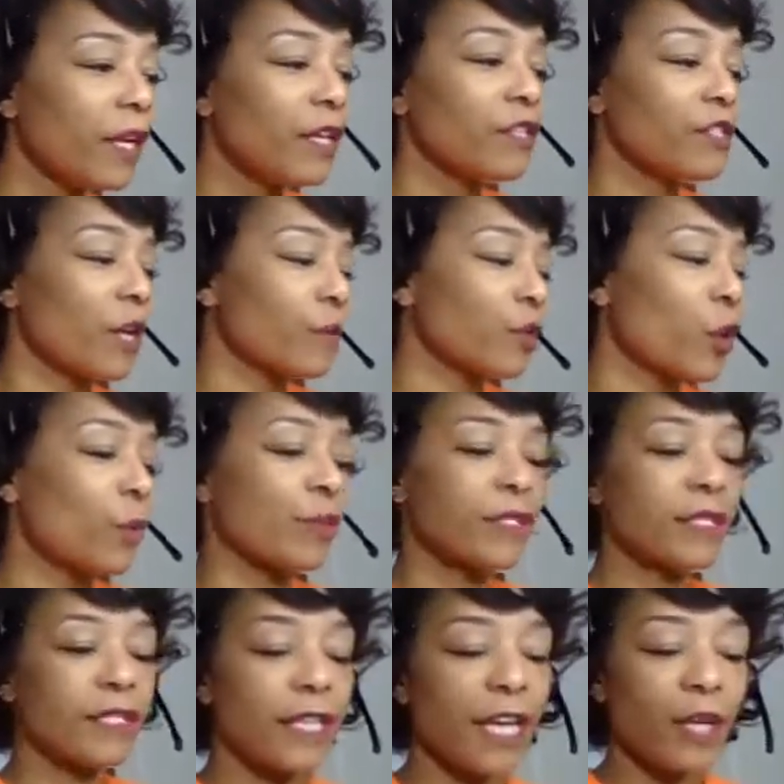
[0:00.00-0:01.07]
So I was hoping
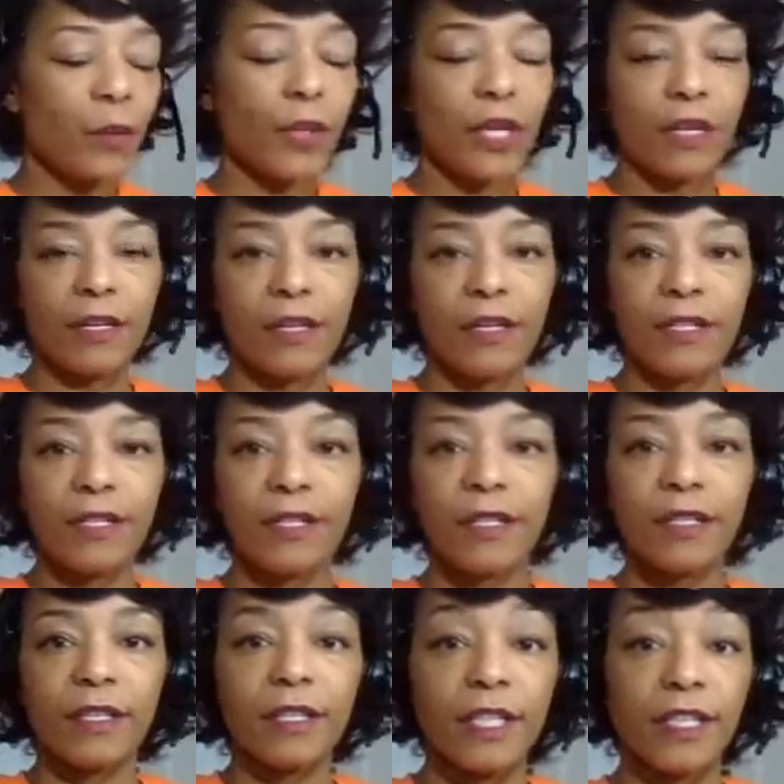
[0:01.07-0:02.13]
today we could
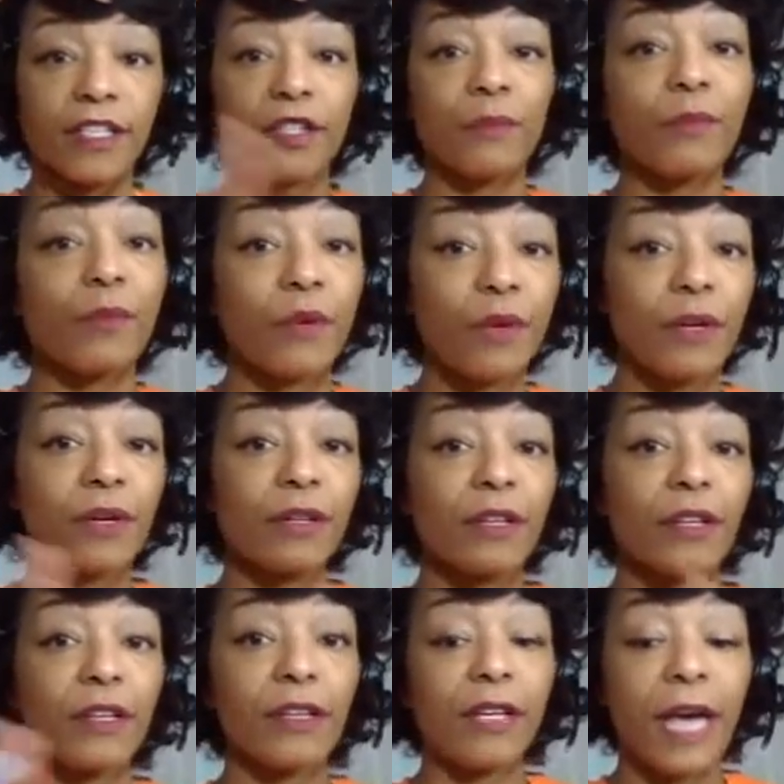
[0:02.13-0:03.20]
get some more
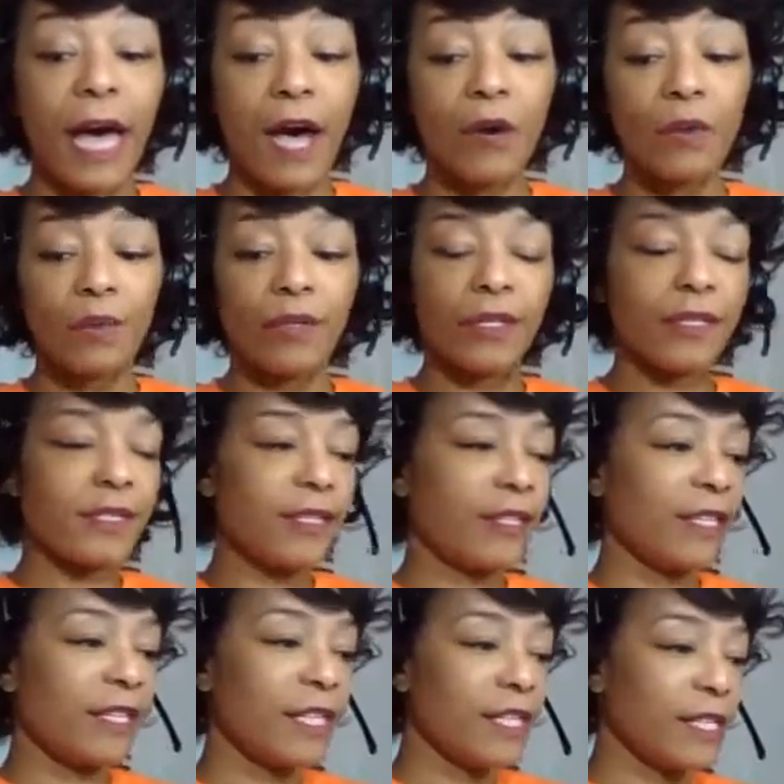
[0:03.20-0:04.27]
output
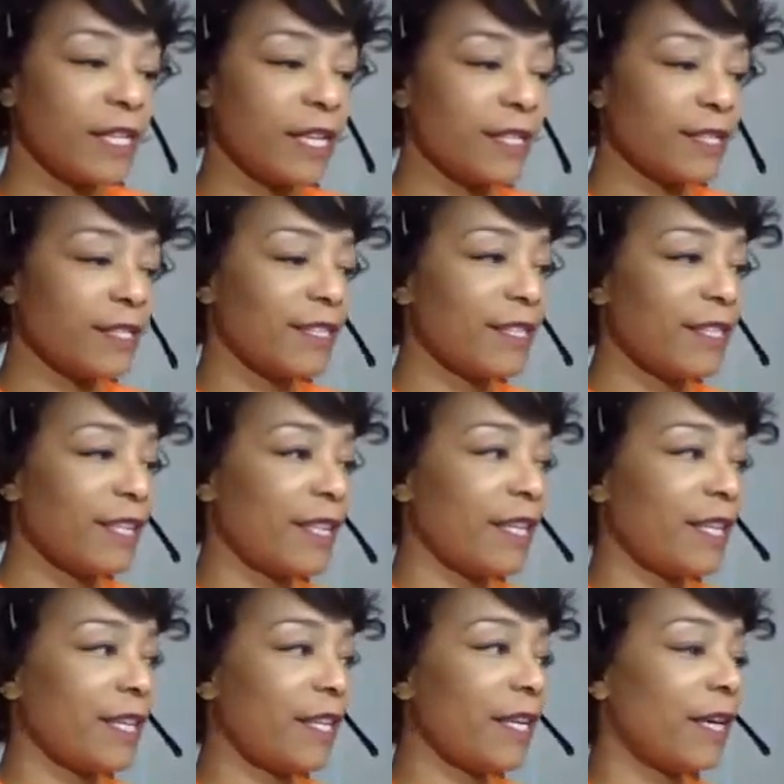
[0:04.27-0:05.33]
in this lesson,
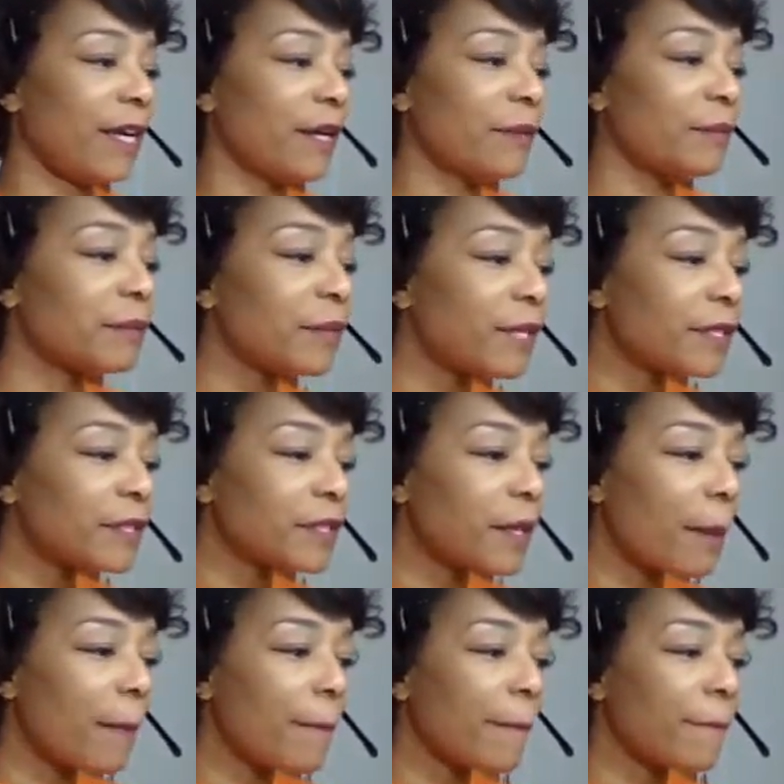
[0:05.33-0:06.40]
but
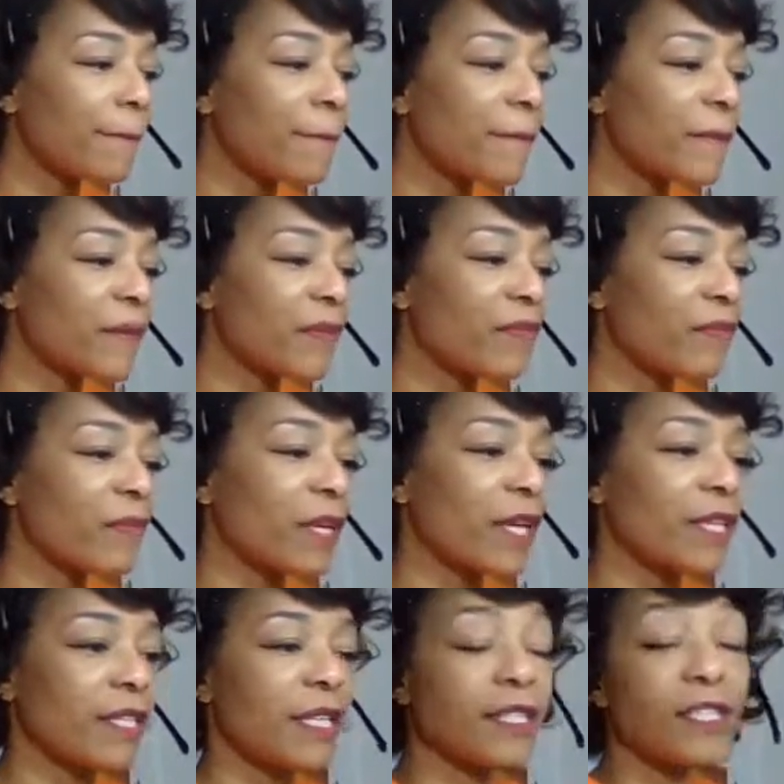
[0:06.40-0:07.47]

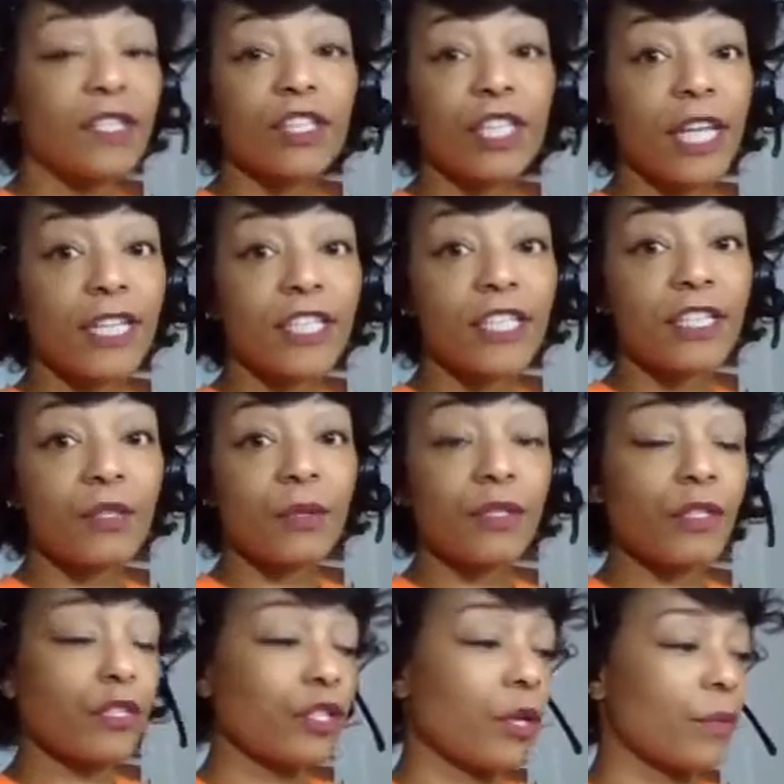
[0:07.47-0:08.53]
it doesn't look like she's
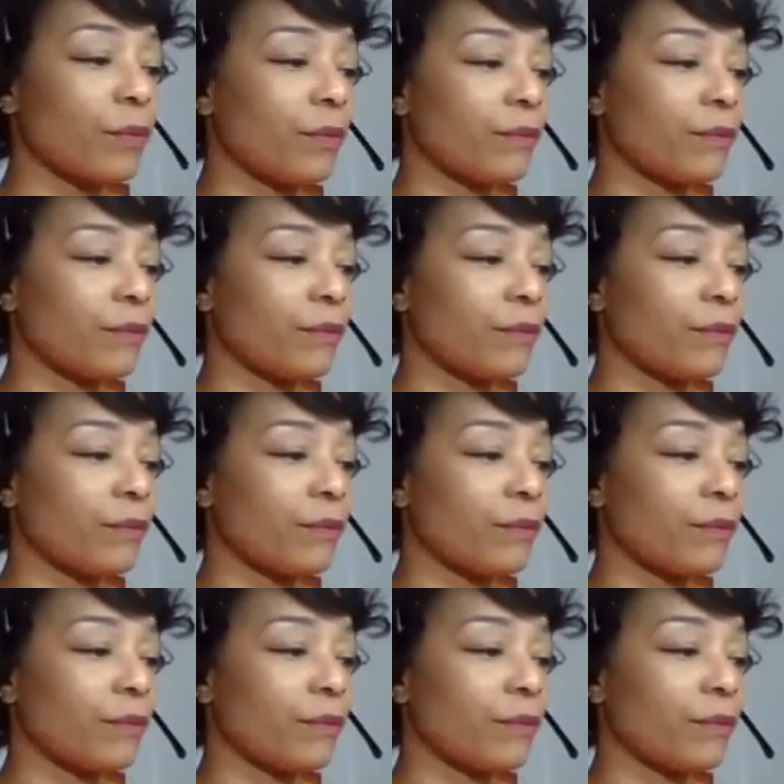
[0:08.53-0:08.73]
going to show.